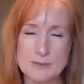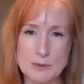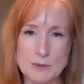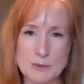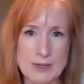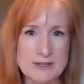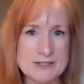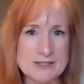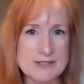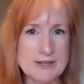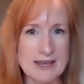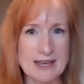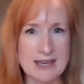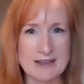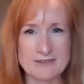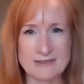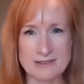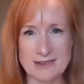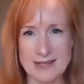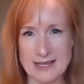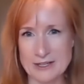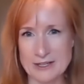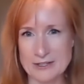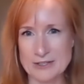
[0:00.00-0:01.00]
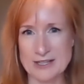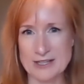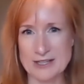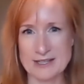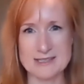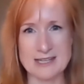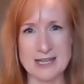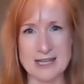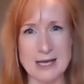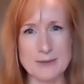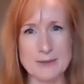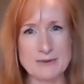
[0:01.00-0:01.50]
But we also have layered
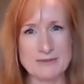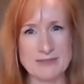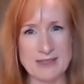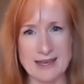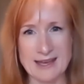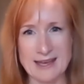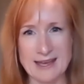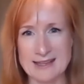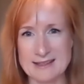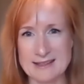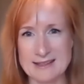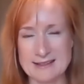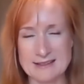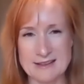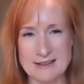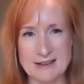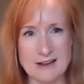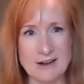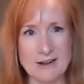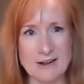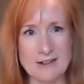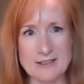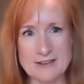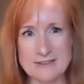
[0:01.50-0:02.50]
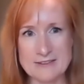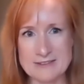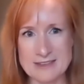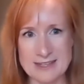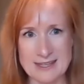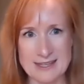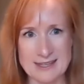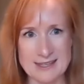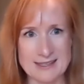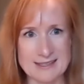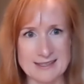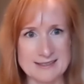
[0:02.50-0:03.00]
on top of that all of
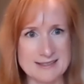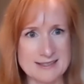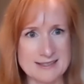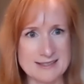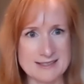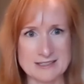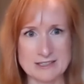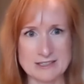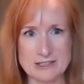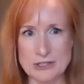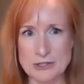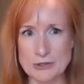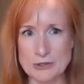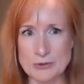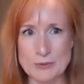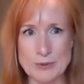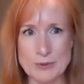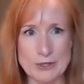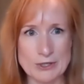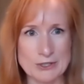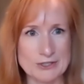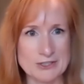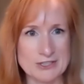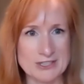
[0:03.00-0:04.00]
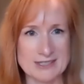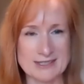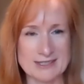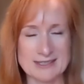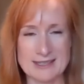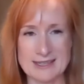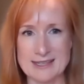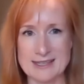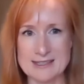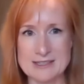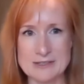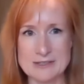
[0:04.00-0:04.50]
these new urgent
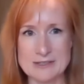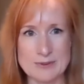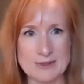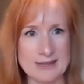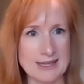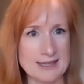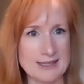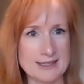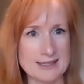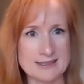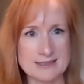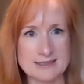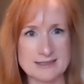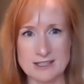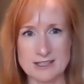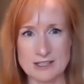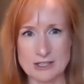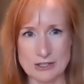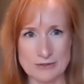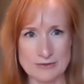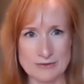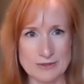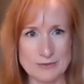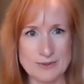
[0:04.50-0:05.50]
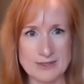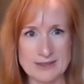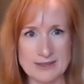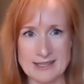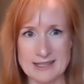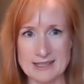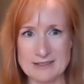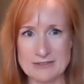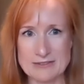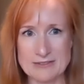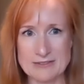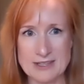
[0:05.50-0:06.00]
needs related to COVID
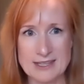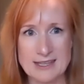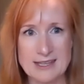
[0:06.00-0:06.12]
relief.